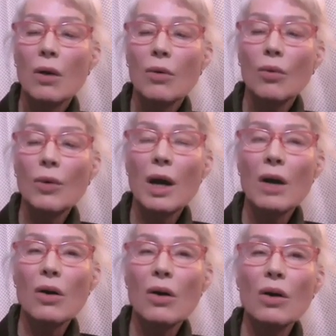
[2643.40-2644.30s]
We
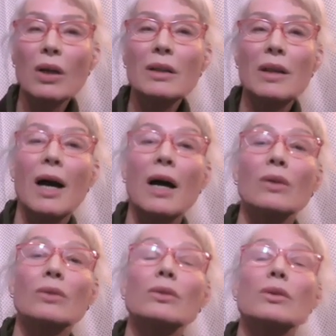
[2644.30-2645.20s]
are all
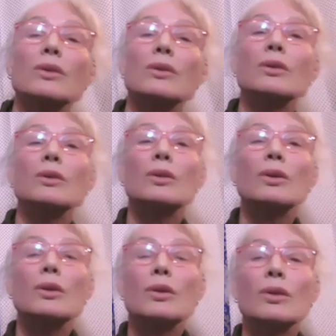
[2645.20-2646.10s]
endowed
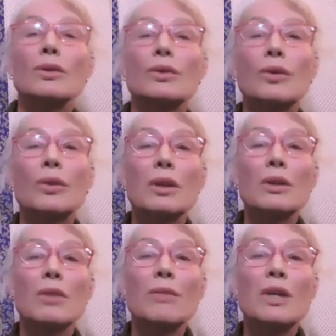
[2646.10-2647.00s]
to
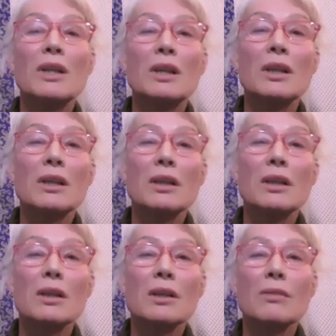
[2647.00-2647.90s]
this omniscience.
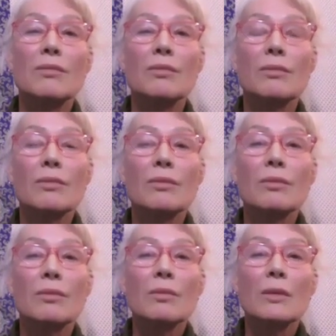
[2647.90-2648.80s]

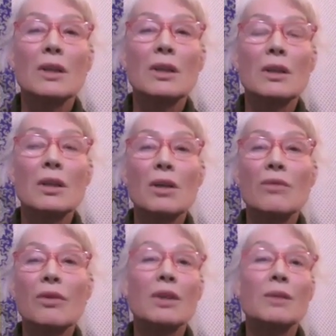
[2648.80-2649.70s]
It's not
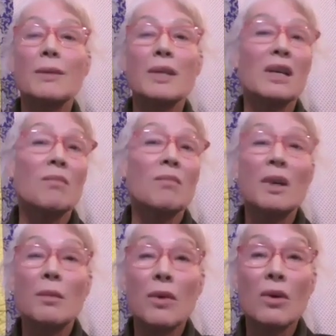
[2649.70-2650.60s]
for special
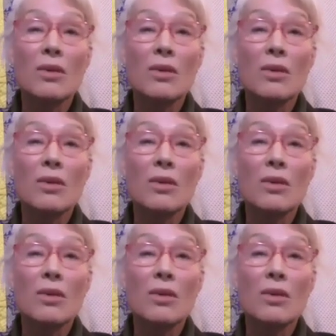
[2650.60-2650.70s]
people.